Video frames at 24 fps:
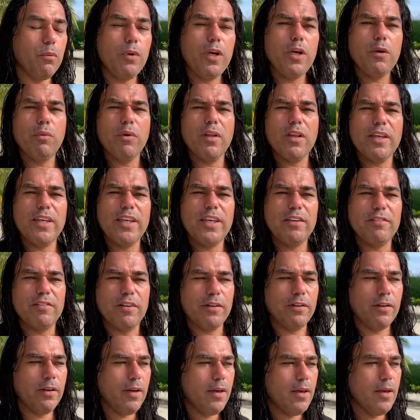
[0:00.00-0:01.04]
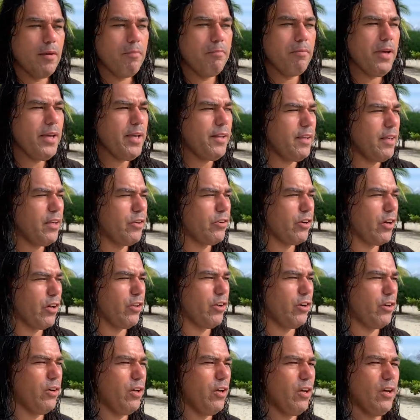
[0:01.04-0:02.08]
we will even meet each
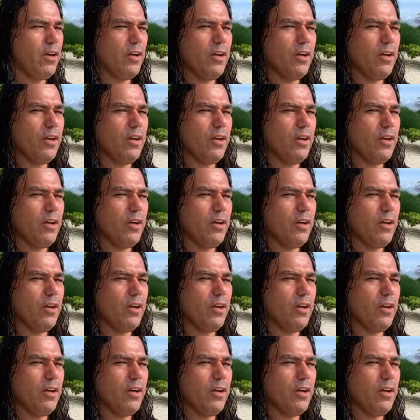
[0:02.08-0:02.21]
other